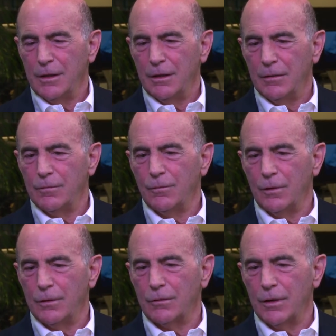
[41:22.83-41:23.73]
Uh,
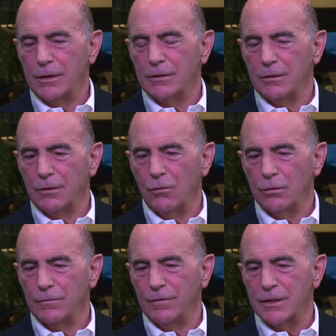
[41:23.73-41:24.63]
one of the great
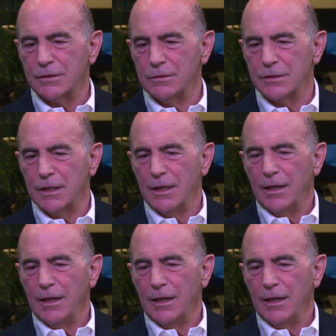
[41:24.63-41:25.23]
gold investors.